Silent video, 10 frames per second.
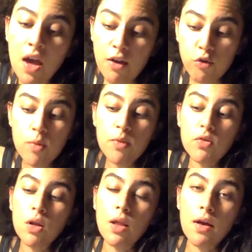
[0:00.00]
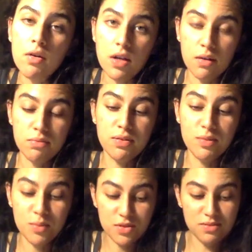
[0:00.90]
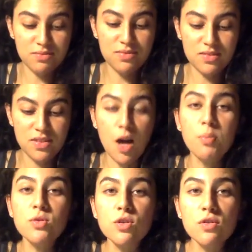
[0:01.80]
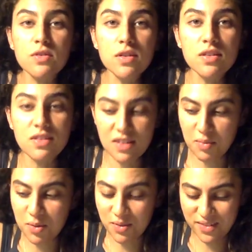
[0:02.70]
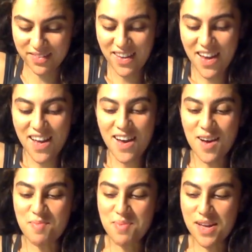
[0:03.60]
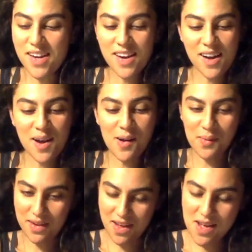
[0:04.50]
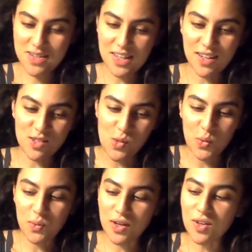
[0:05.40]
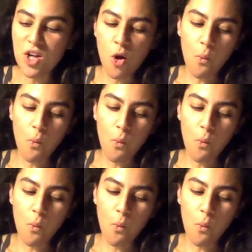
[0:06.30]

a form of clarity. Almost toppled over onto the table a bit. Okay, take it as you will.